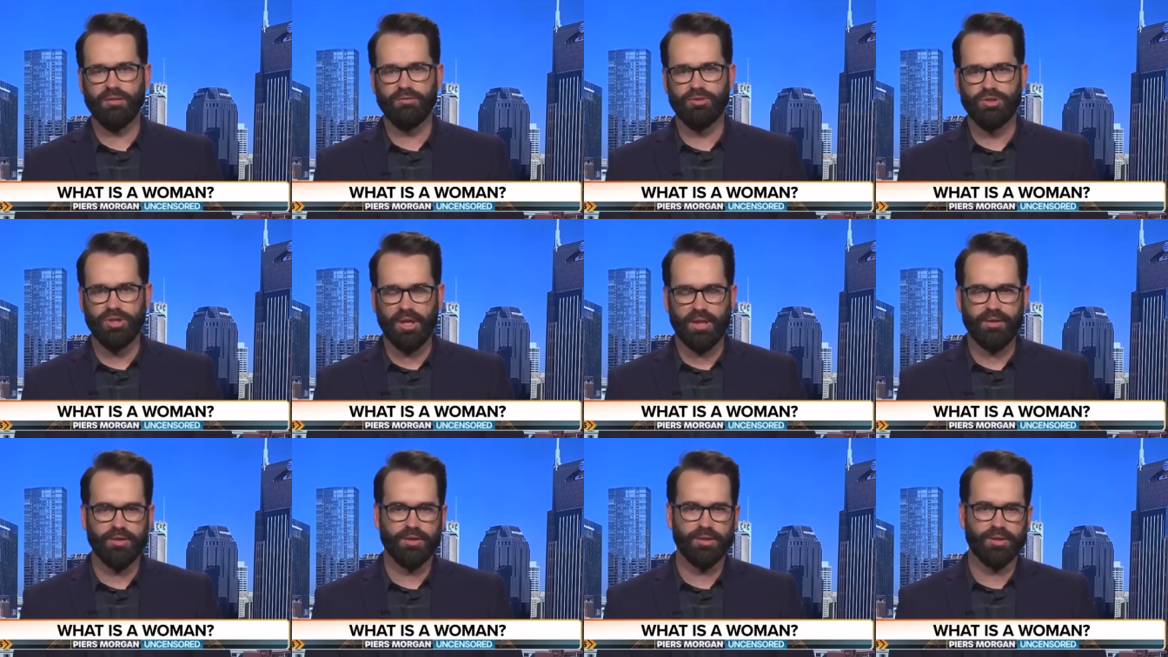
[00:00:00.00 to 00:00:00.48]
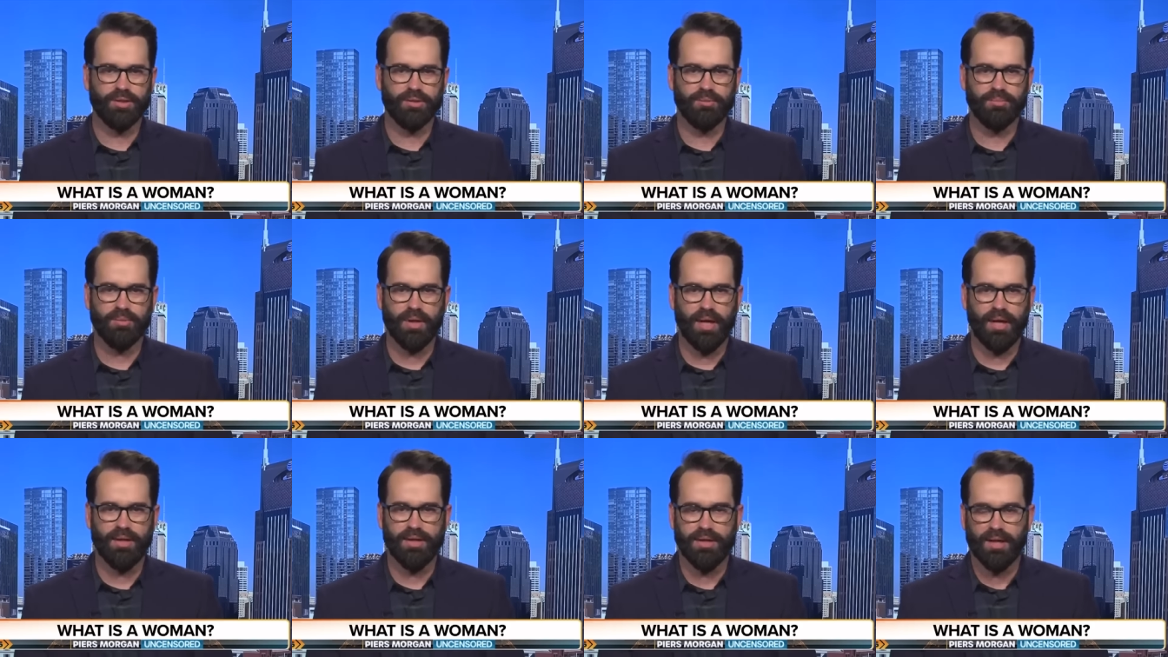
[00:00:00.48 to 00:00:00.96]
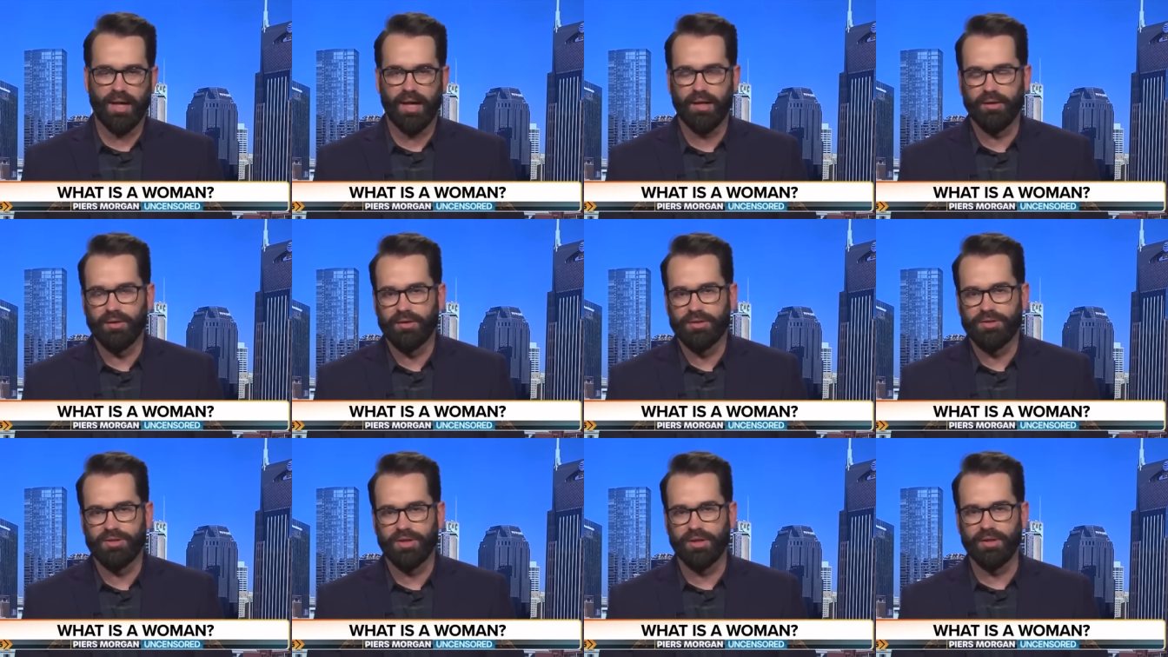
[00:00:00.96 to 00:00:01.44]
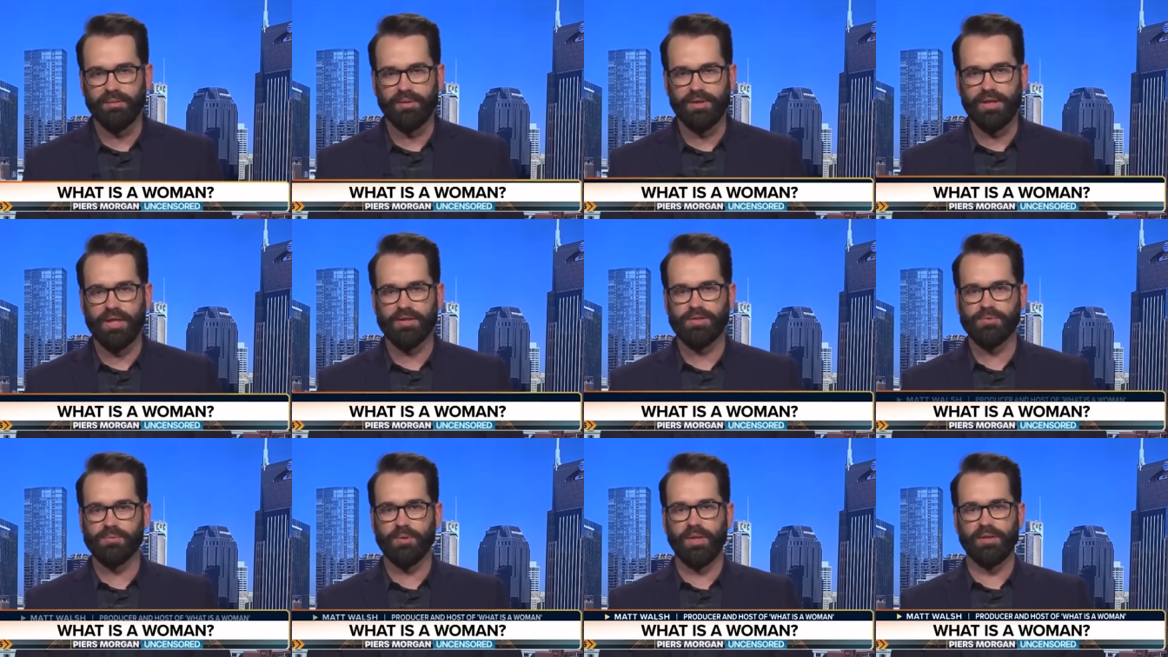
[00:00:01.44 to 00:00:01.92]
gender ideology. I mean,
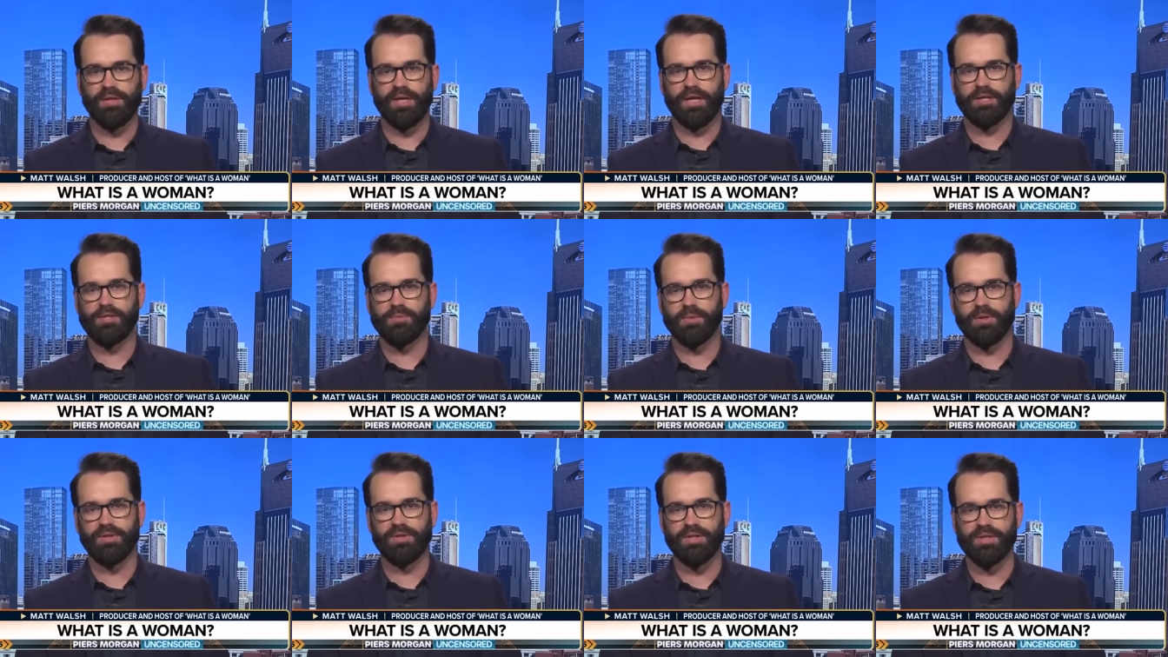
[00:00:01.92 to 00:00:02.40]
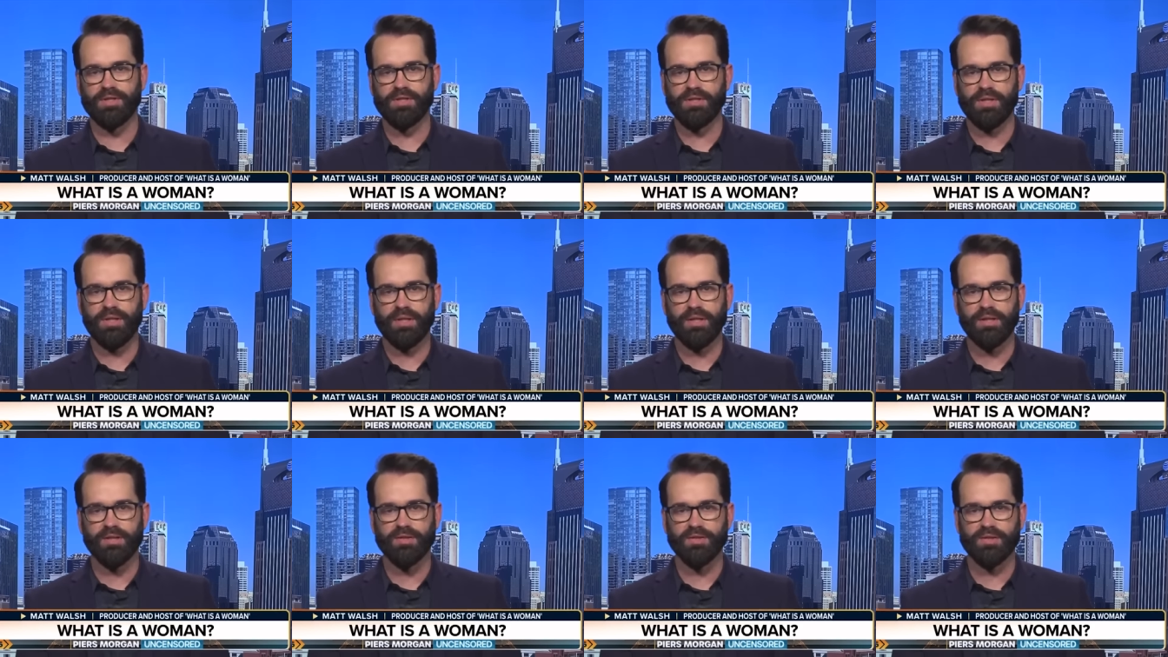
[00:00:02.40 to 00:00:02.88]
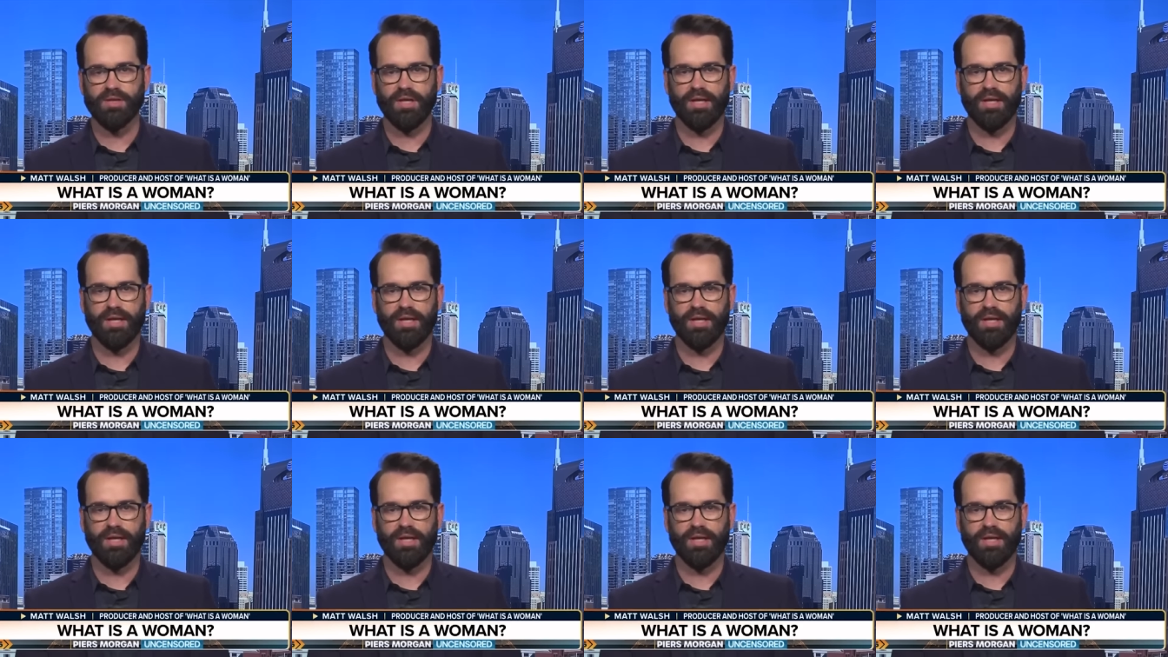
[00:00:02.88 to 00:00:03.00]
that's what this is.